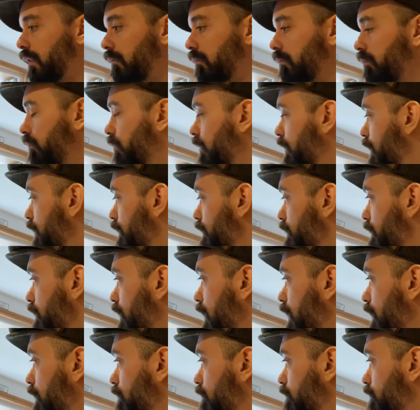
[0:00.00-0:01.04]
but
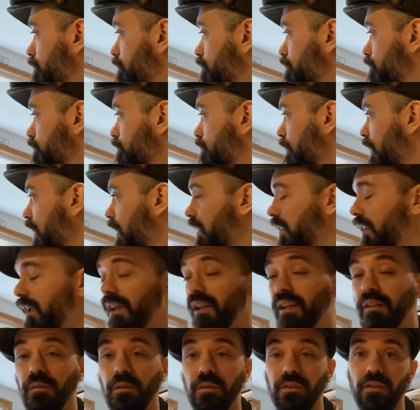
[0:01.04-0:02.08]
and
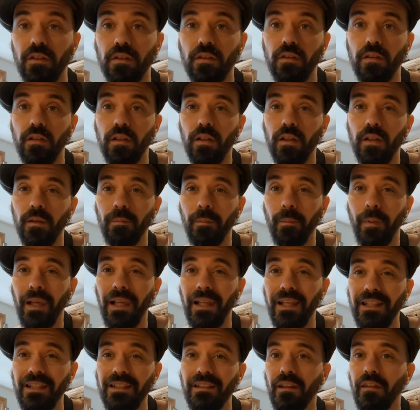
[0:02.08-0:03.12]
I've also got a
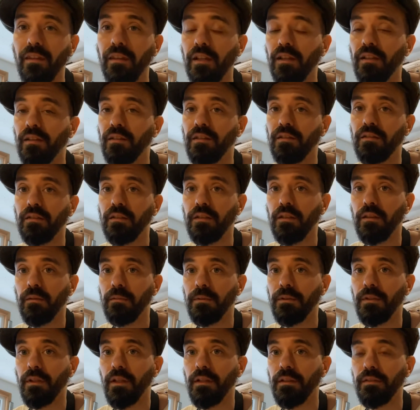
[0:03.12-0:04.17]
planer thicknesser that I'm
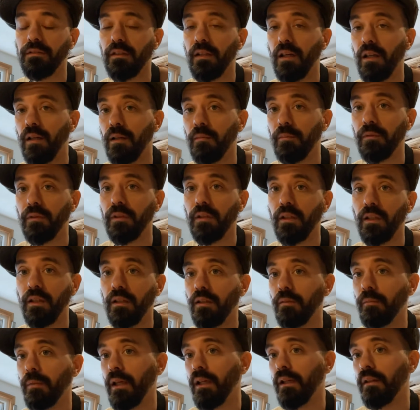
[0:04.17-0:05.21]
trying to set up in
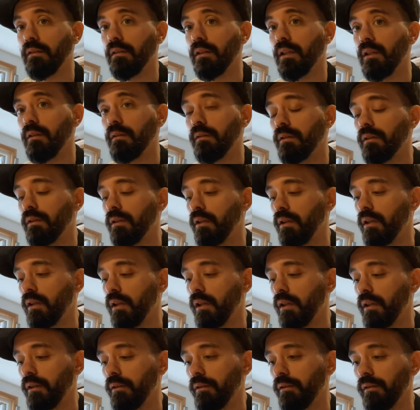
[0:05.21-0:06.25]
the background
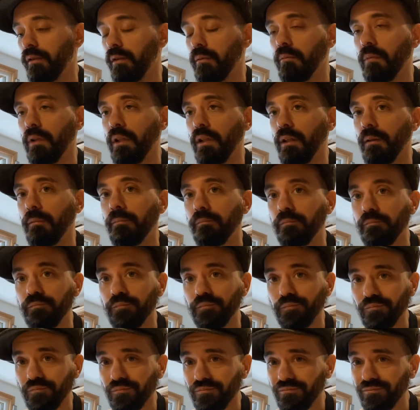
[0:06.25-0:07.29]
somewhere,
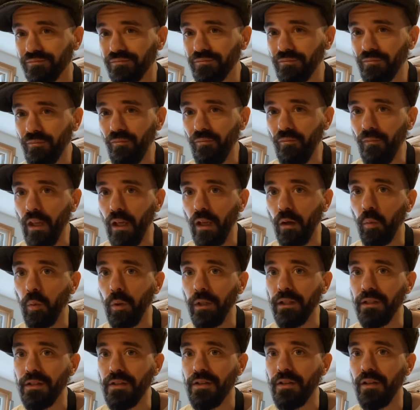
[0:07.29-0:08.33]

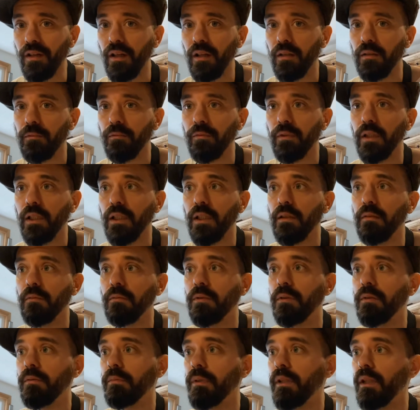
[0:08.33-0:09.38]
which hopefully
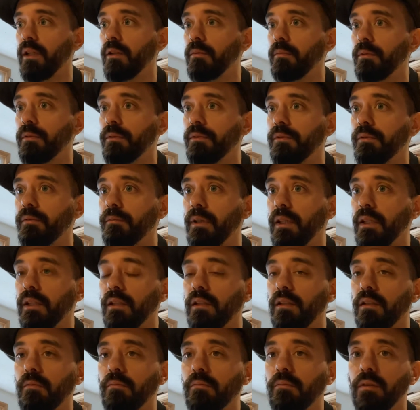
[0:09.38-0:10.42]
will be able to
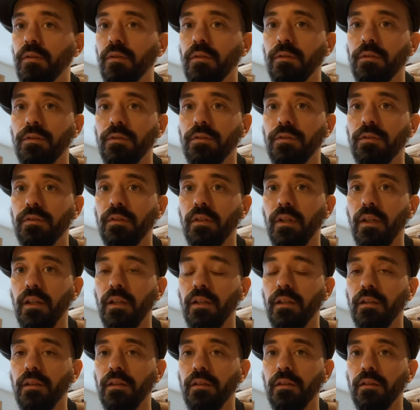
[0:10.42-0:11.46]
make boards
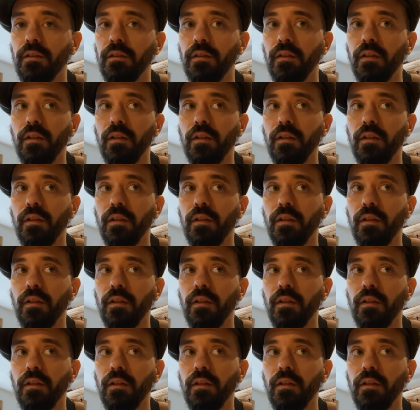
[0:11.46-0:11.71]
and